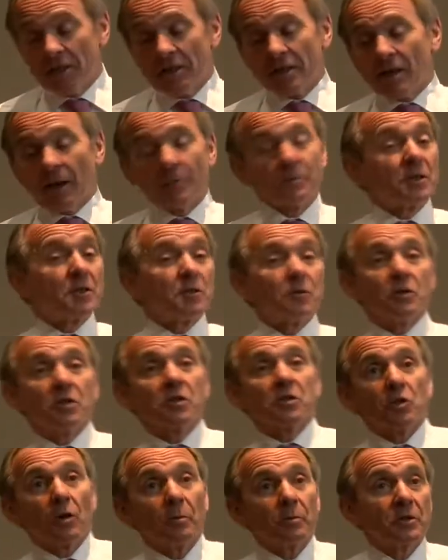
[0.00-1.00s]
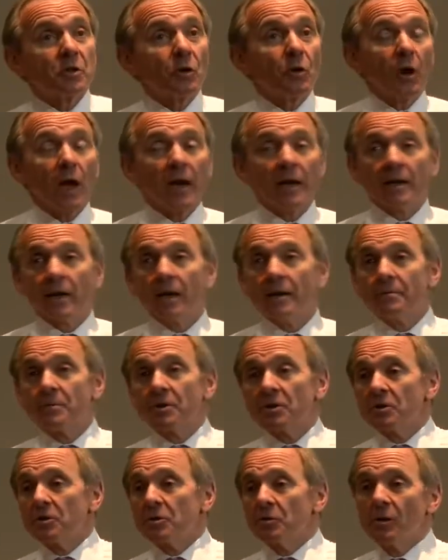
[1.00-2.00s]
didn't come to do this job at all. I came
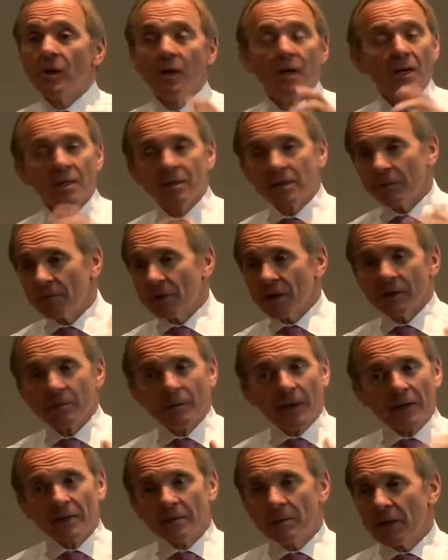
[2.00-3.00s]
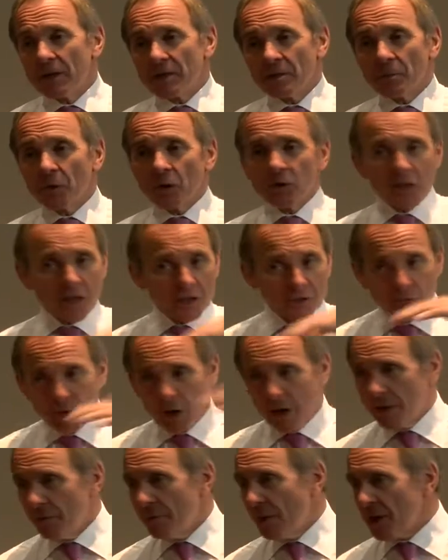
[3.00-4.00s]
to do something about the major projects,
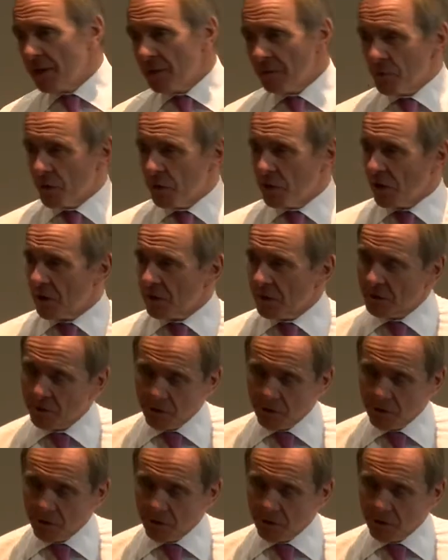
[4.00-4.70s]
run the major projects